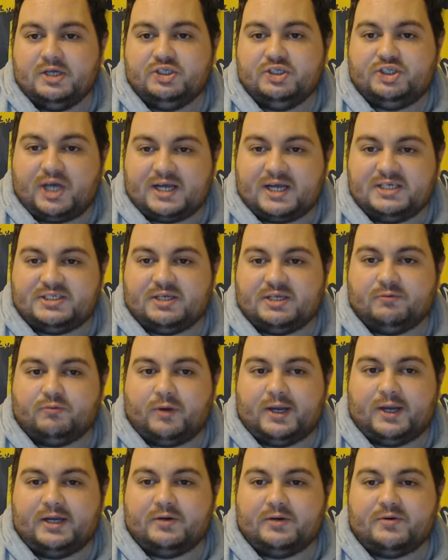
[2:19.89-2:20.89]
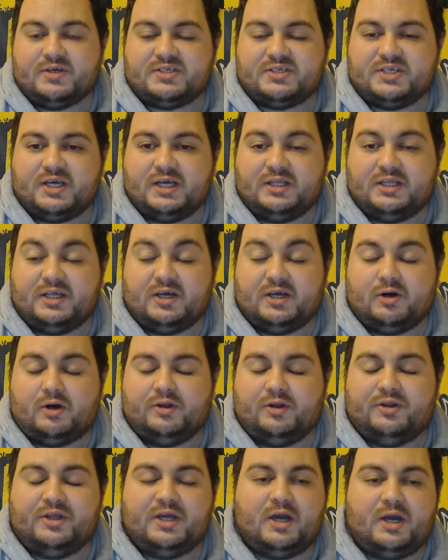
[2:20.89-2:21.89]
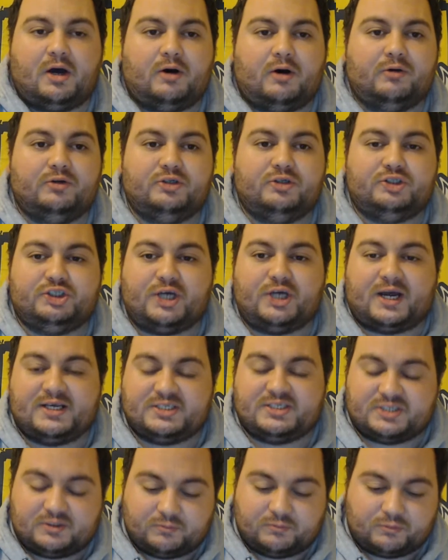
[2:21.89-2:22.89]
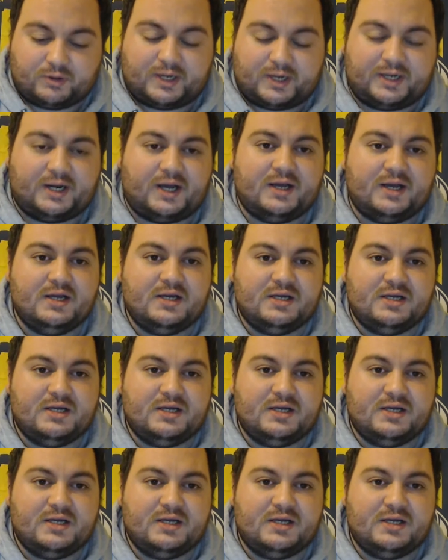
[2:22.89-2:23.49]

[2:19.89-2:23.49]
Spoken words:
Jason Reader is here, the old Jason Reader,